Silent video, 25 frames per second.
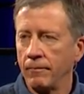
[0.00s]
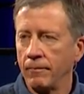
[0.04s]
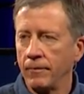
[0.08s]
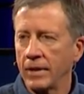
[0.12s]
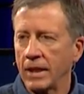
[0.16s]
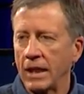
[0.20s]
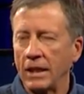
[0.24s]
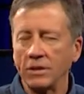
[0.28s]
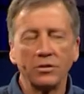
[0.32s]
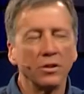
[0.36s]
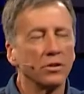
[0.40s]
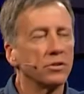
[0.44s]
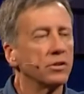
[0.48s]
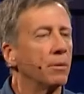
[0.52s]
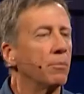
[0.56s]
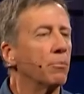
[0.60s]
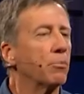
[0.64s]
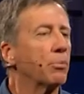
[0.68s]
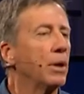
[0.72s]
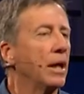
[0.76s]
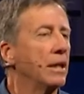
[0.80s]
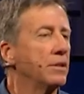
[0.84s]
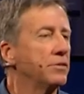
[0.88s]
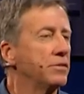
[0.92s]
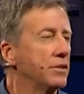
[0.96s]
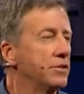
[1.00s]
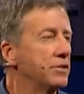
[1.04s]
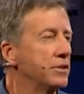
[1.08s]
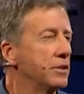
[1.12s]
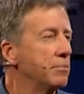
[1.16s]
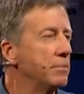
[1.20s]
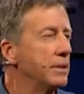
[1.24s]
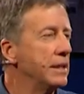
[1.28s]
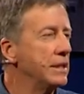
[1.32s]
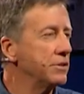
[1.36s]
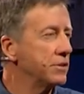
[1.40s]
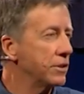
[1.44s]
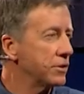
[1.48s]
God did something priceless in
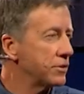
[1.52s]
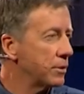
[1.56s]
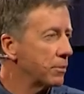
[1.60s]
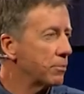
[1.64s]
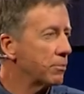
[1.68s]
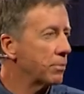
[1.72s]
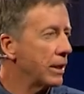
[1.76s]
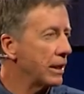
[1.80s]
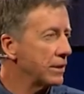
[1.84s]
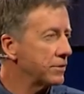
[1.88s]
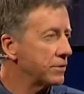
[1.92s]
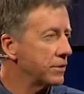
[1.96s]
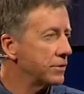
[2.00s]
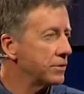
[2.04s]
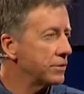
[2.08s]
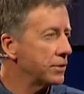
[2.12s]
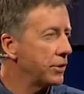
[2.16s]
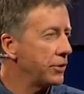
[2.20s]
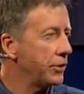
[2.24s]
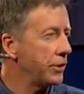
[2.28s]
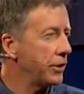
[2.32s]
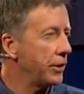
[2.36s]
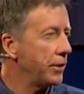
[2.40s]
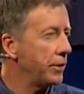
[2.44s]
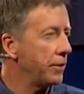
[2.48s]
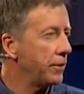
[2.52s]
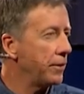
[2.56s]
me. He's done something priceless in you.